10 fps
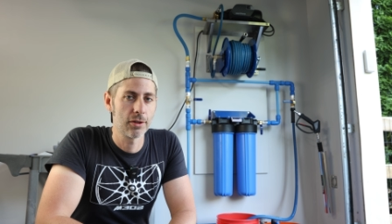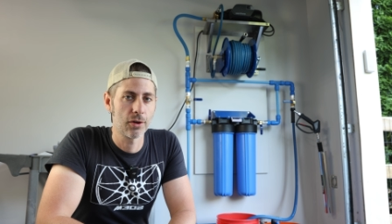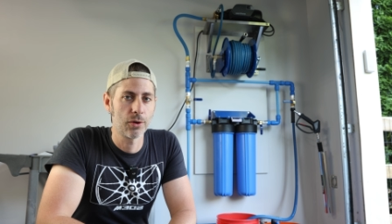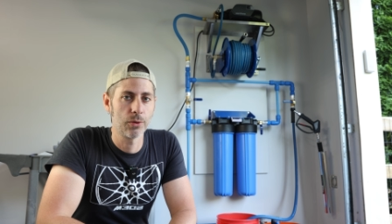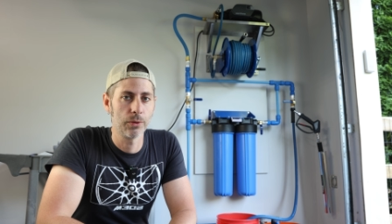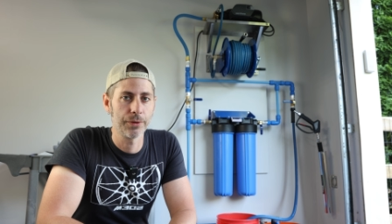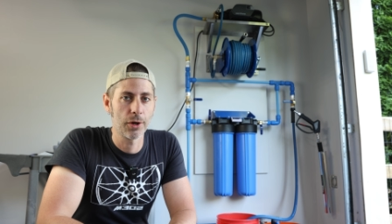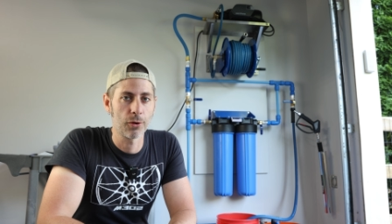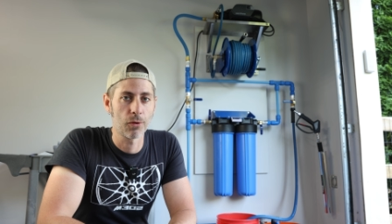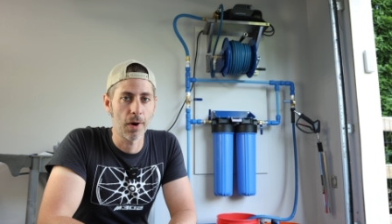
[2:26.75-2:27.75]
the whole,
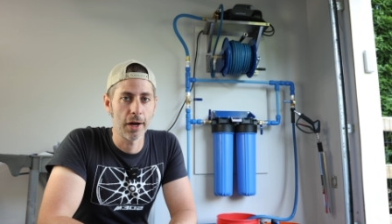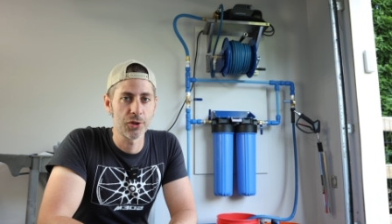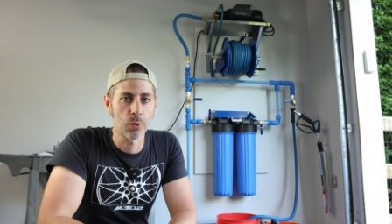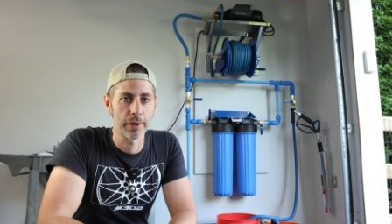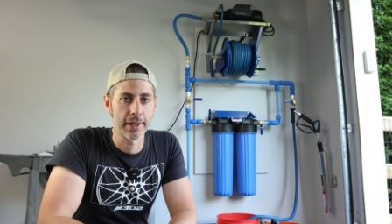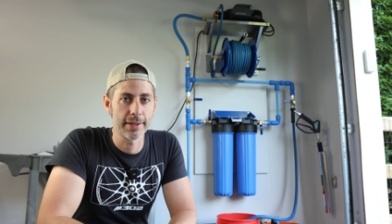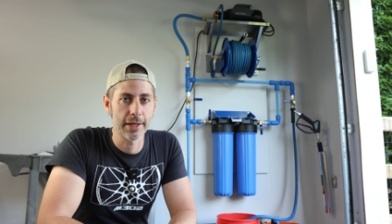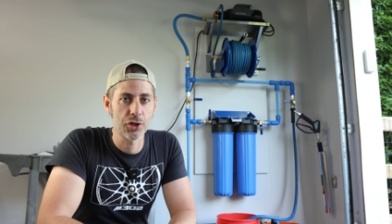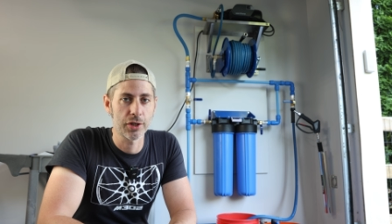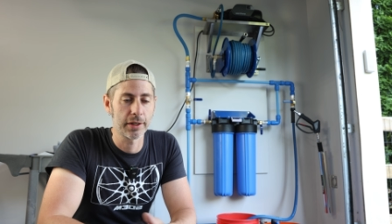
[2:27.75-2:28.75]
garage
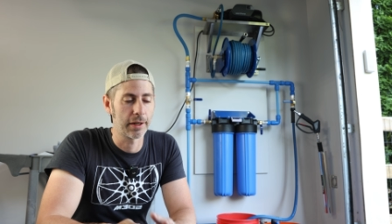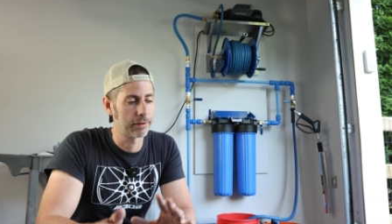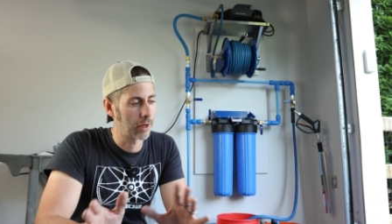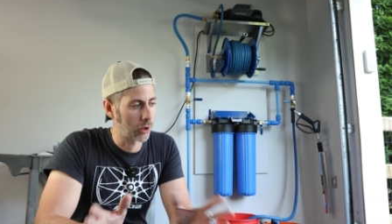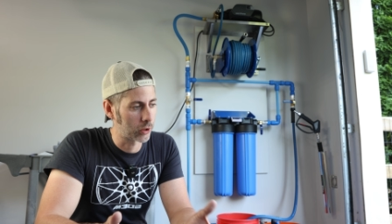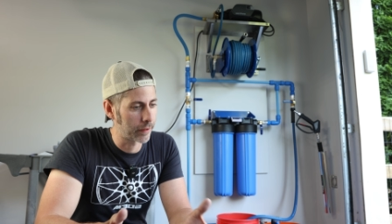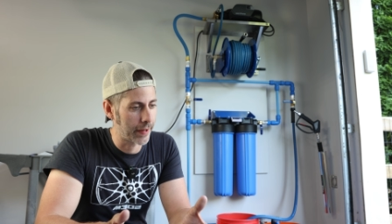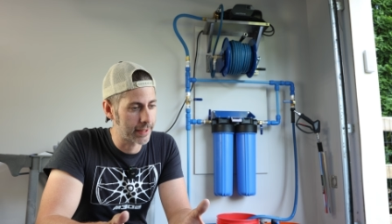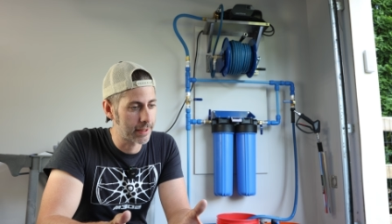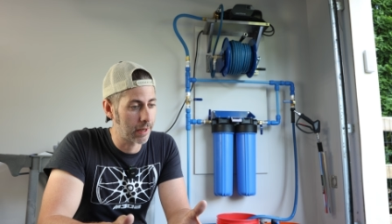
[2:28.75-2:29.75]
organization and all of
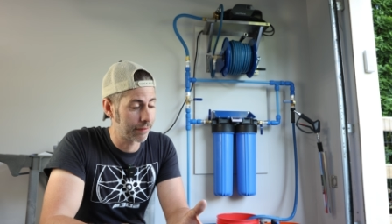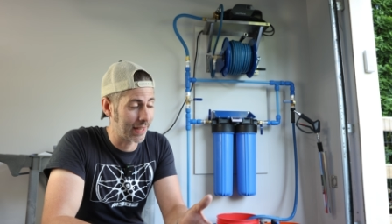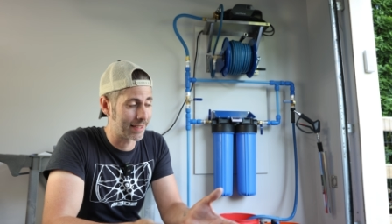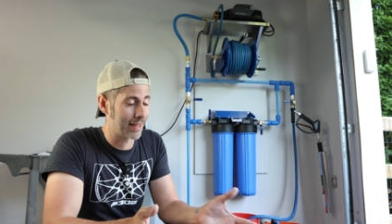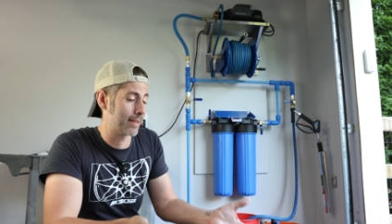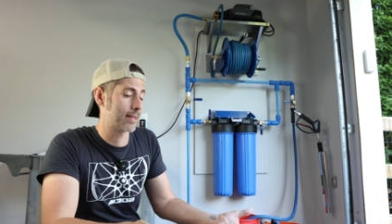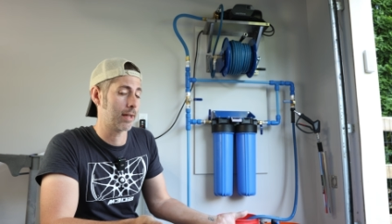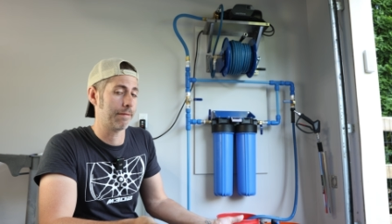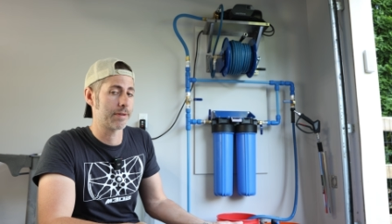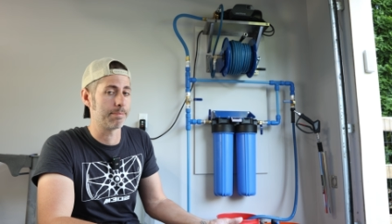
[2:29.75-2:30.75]
that stuff, it's
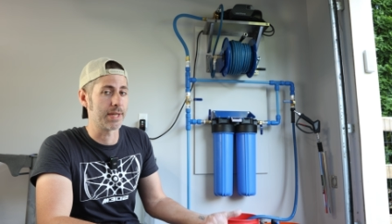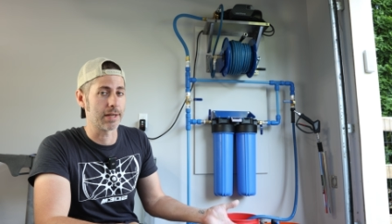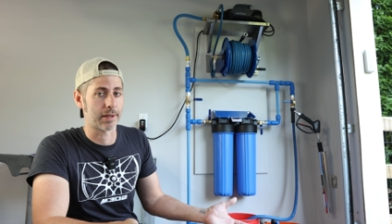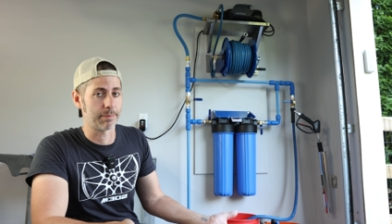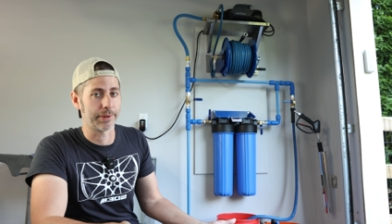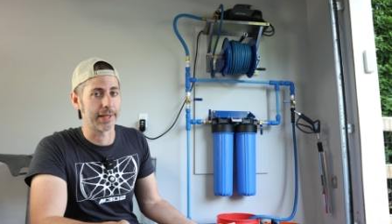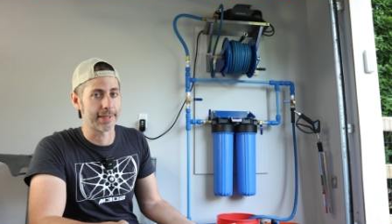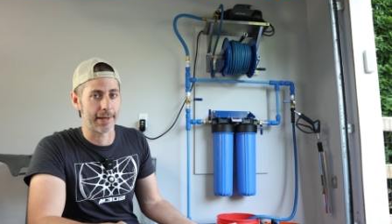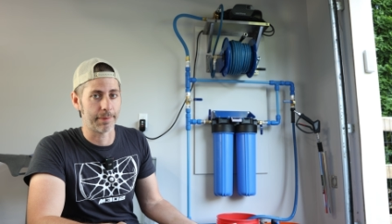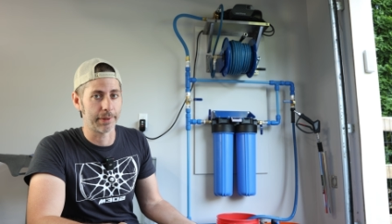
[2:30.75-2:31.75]
tough to beat a complete
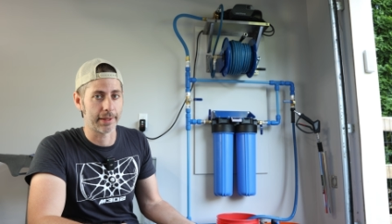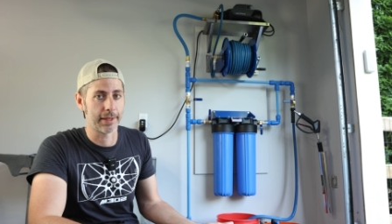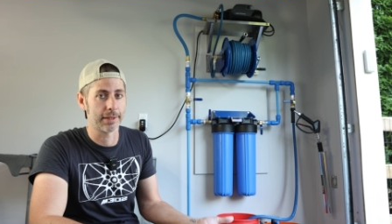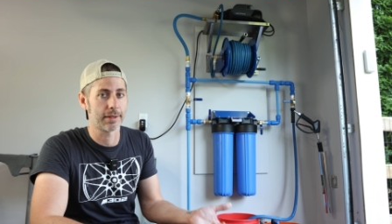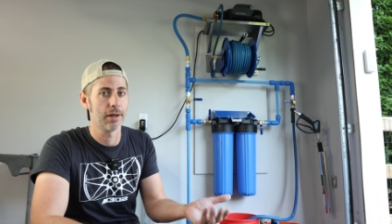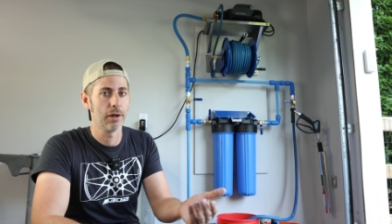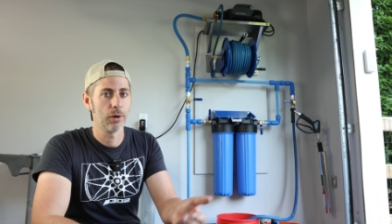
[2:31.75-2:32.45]
setup like this.